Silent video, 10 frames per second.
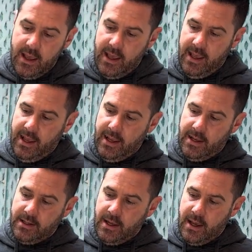
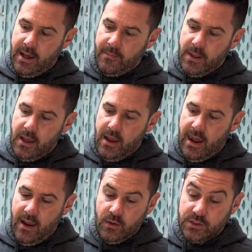and
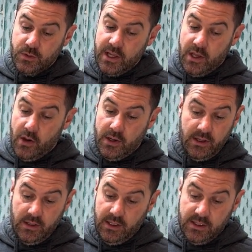I was
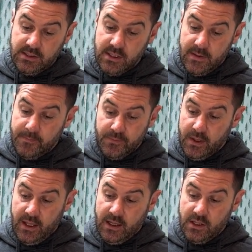recoating these
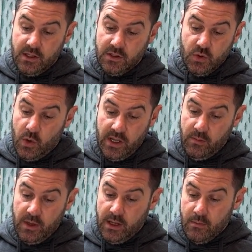in the
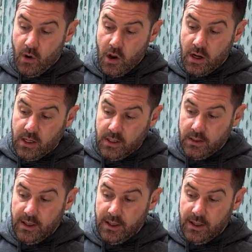20-minute mark,